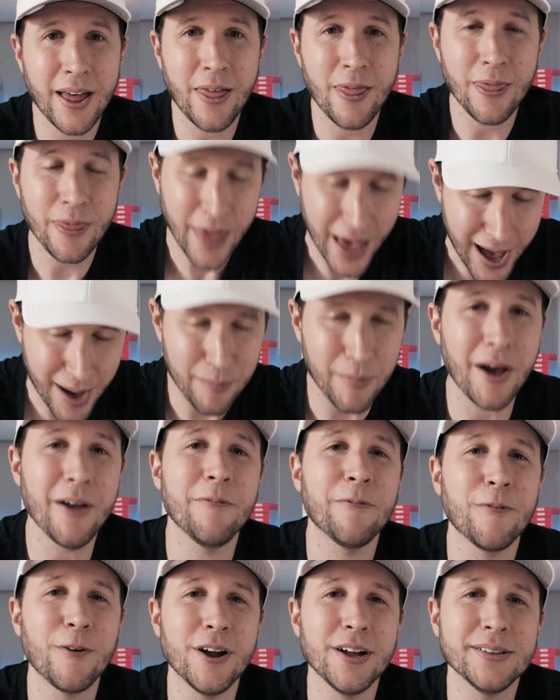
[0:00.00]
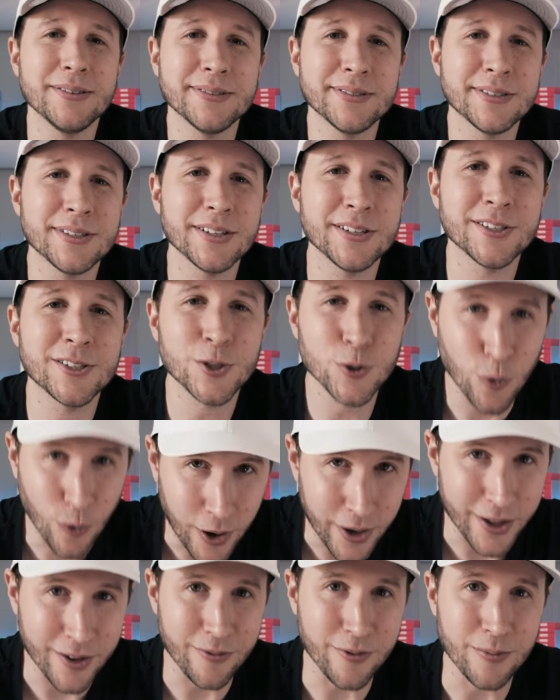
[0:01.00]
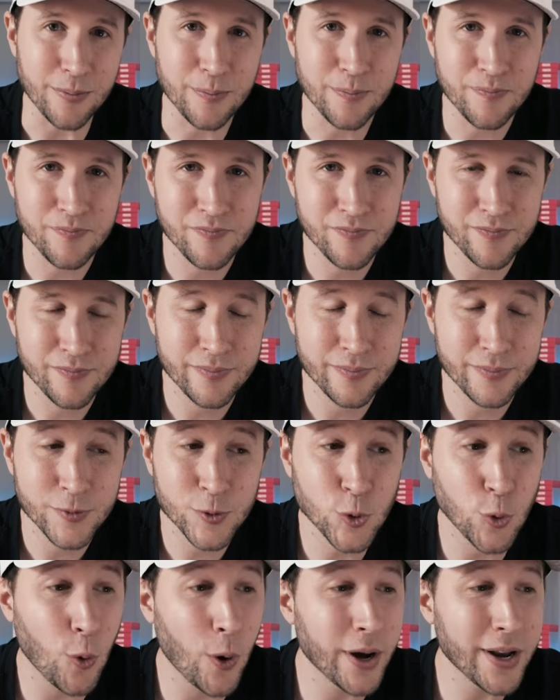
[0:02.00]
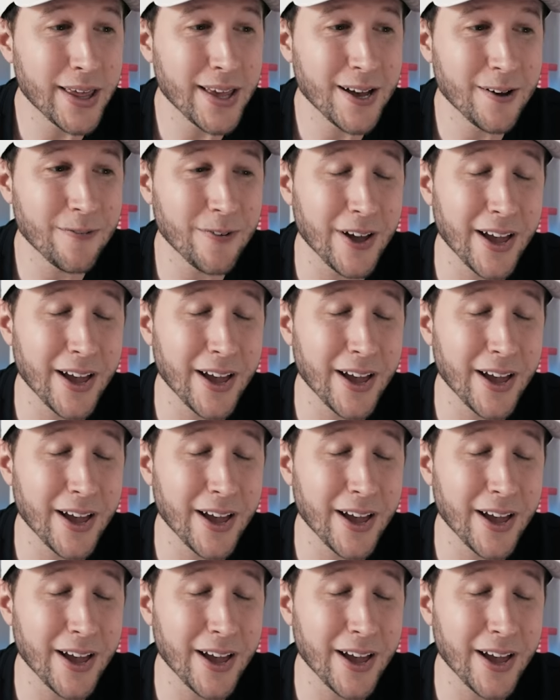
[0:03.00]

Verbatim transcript: and that, my friends, is 20 of them. 20 of